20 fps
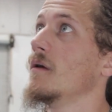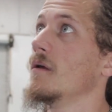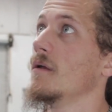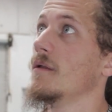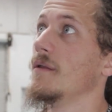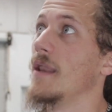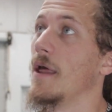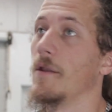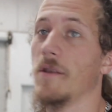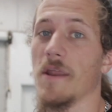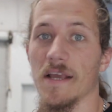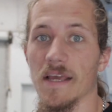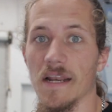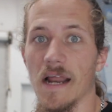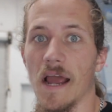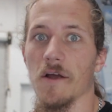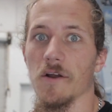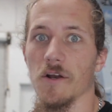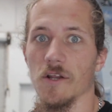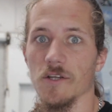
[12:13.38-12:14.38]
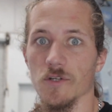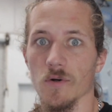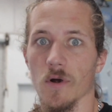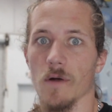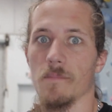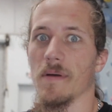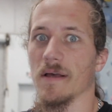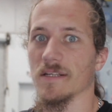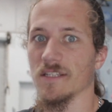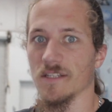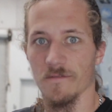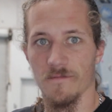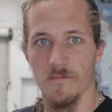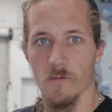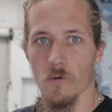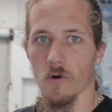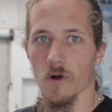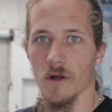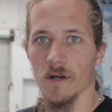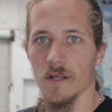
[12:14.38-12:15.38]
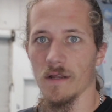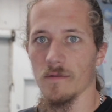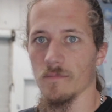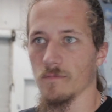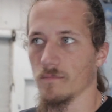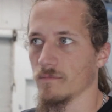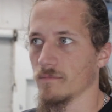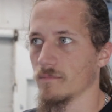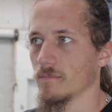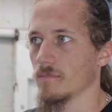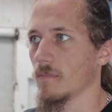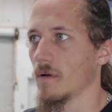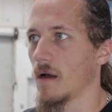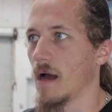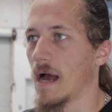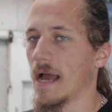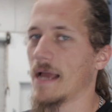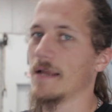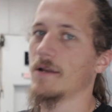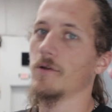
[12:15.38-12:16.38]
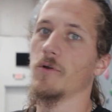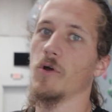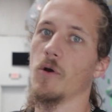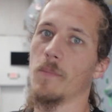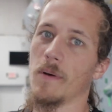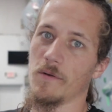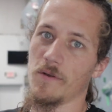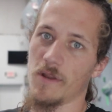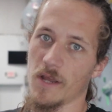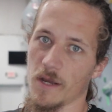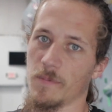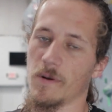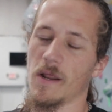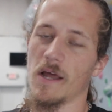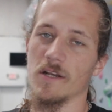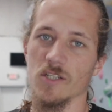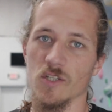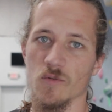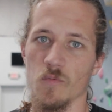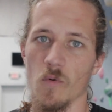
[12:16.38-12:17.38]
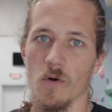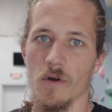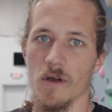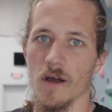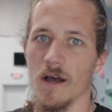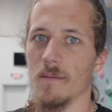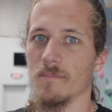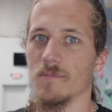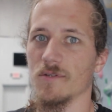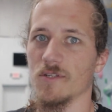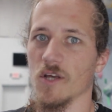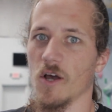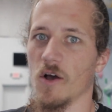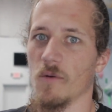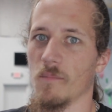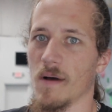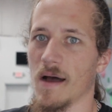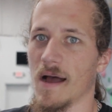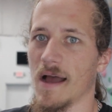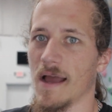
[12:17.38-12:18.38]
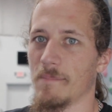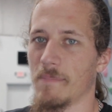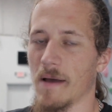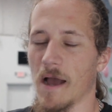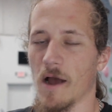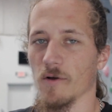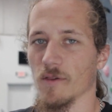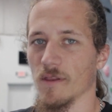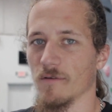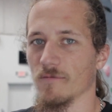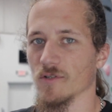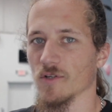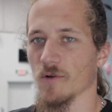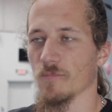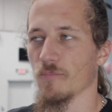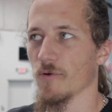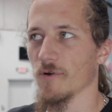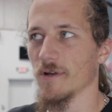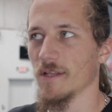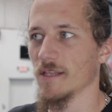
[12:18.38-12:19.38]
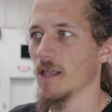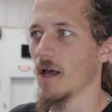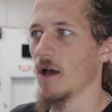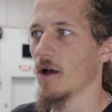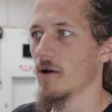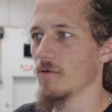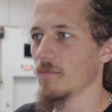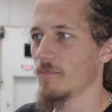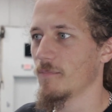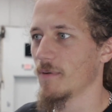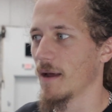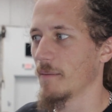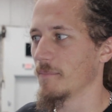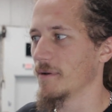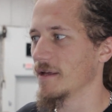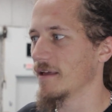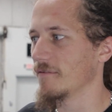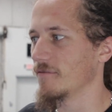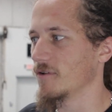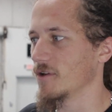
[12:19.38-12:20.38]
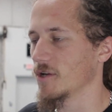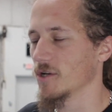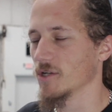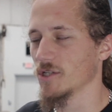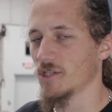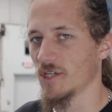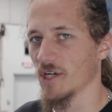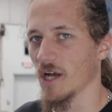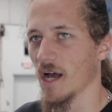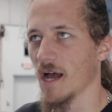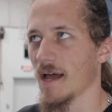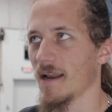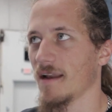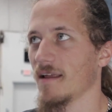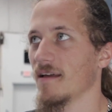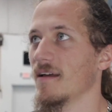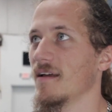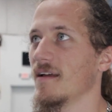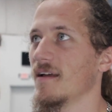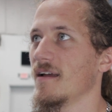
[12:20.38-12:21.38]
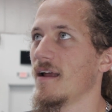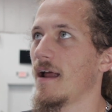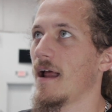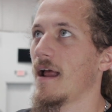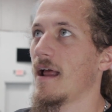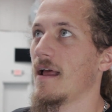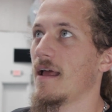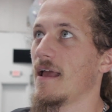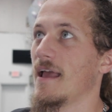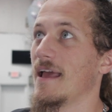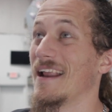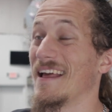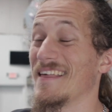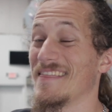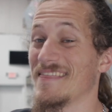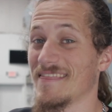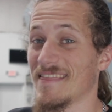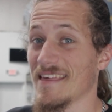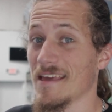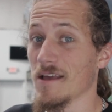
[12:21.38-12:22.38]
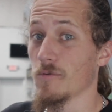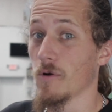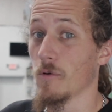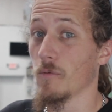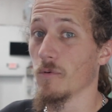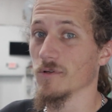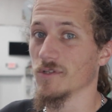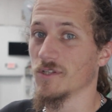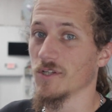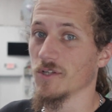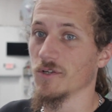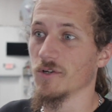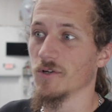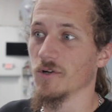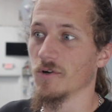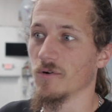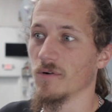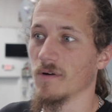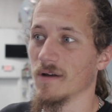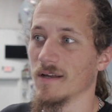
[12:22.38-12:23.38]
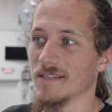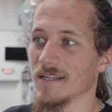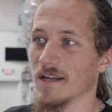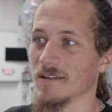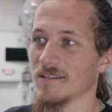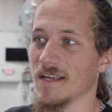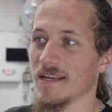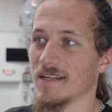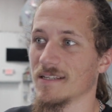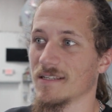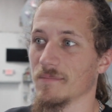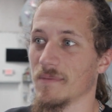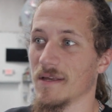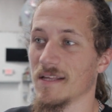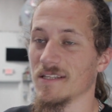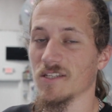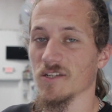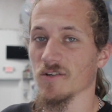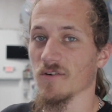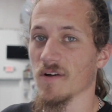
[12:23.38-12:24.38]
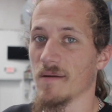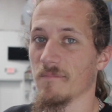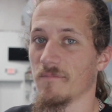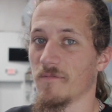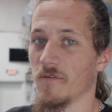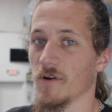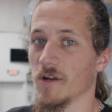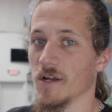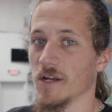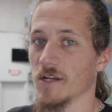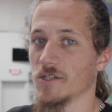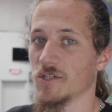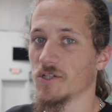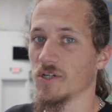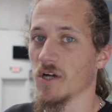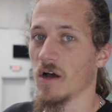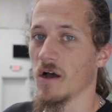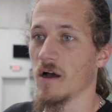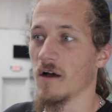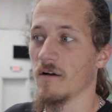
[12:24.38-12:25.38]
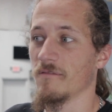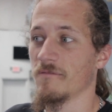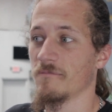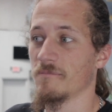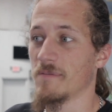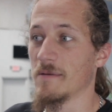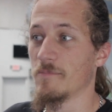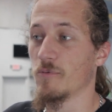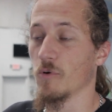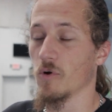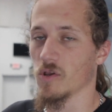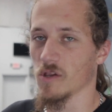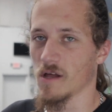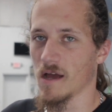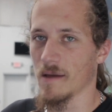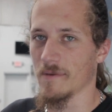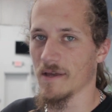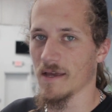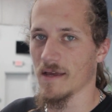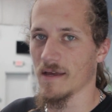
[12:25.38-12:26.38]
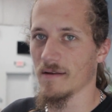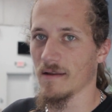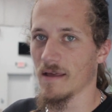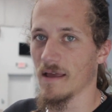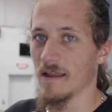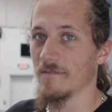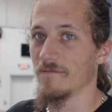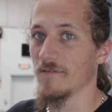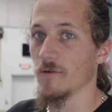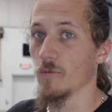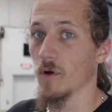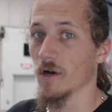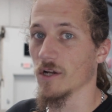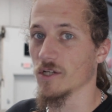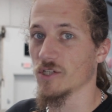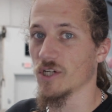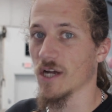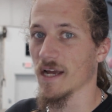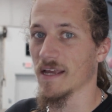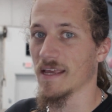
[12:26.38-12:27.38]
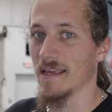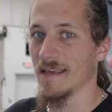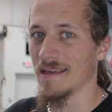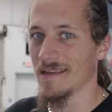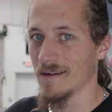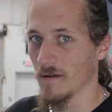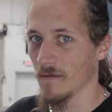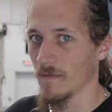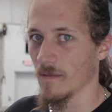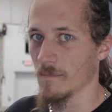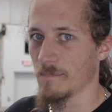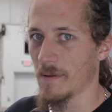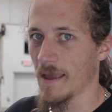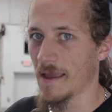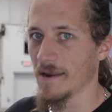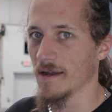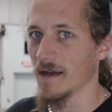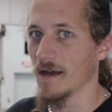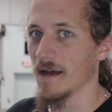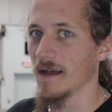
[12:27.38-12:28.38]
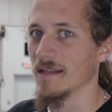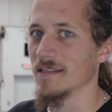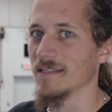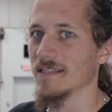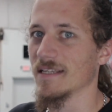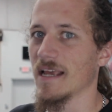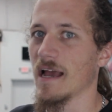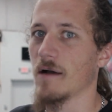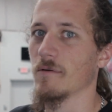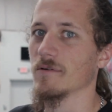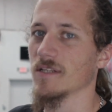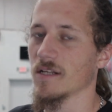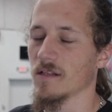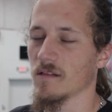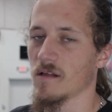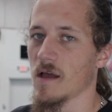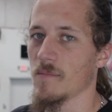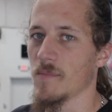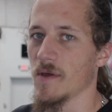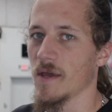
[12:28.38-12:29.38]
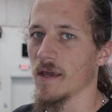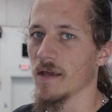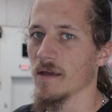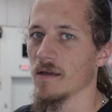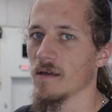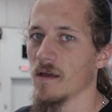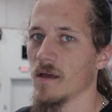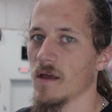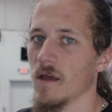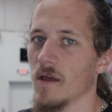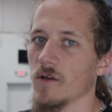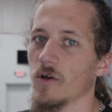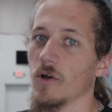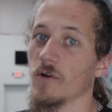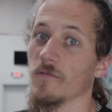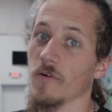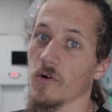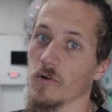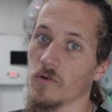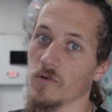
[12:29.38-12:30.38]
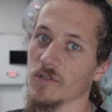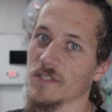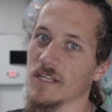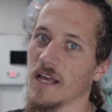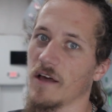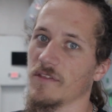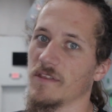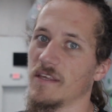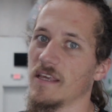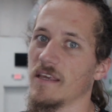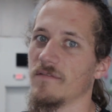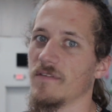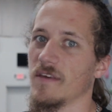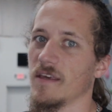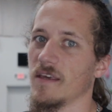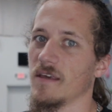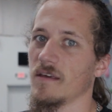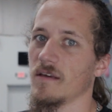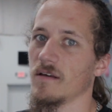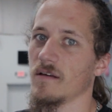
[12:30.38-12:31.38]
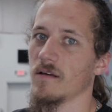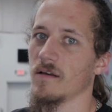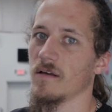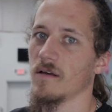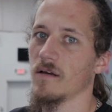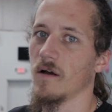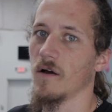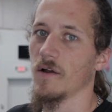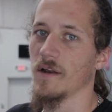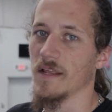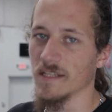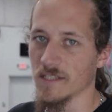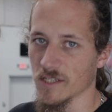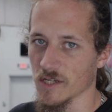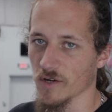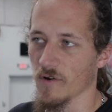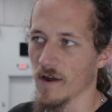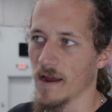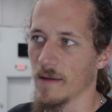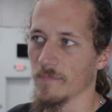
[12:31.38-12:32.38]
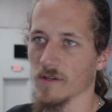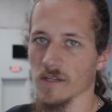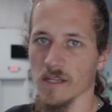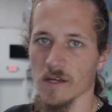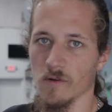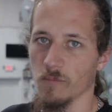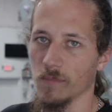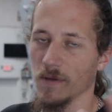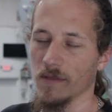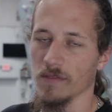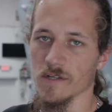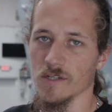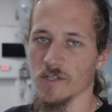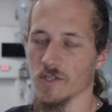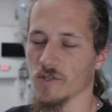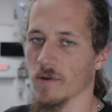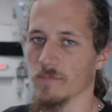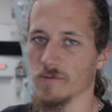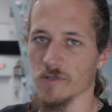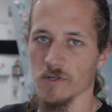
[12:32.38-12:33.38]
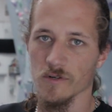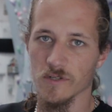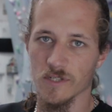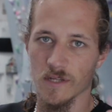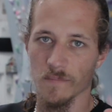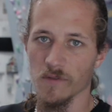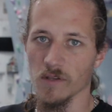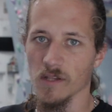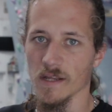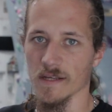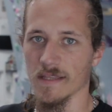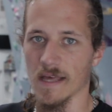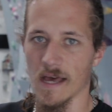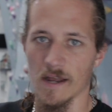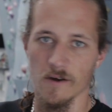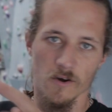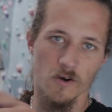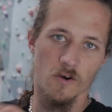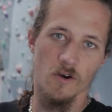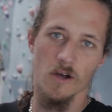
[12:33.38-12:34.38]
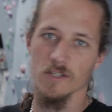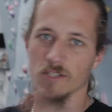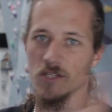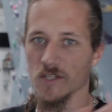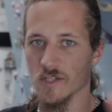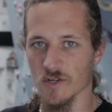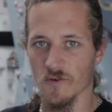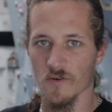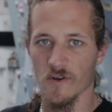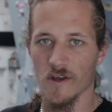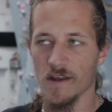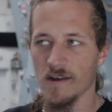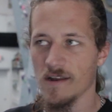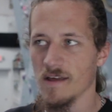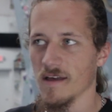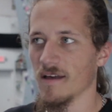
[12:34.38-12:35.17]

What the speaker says: Now Nick and I are gonna do our best to forerun it. I don't know about Nick, but I just woke up, so my power levels are pretty low, but I'm gonna give it a good shot. And I think what we'll do is I'll take some Instagram footage of people climbing it. And if you want to check in on the beta and see how it's climbing, go to Vertical South TV on Instagram. The link will be in the description or something like that, or across the screen.